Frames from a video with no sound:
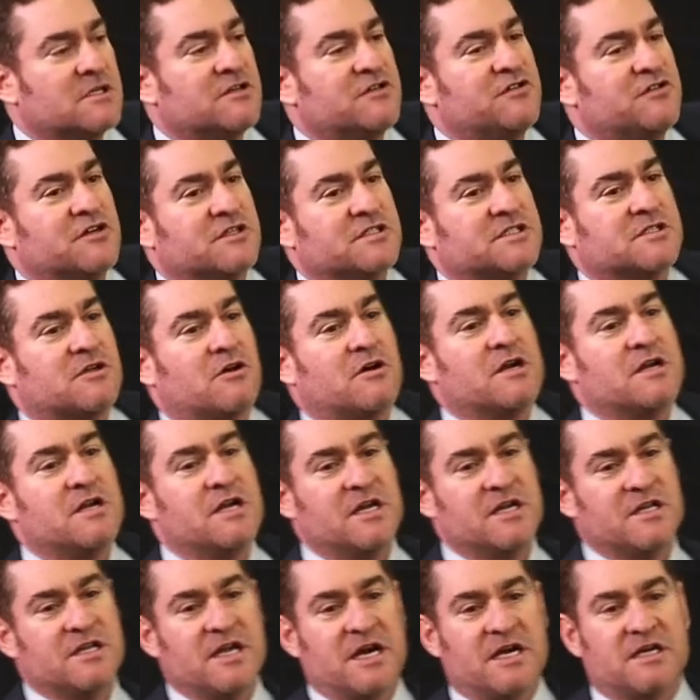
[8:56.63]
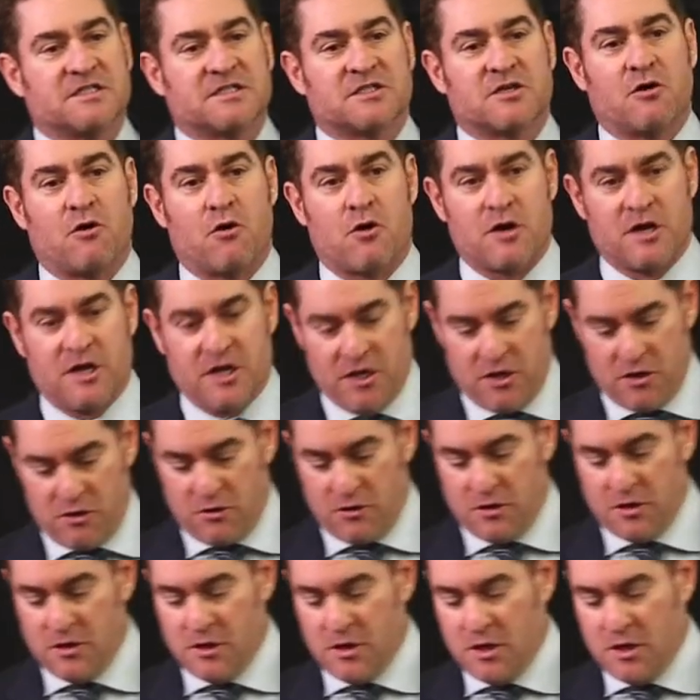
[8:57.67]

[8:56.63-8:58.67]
just on an index card here.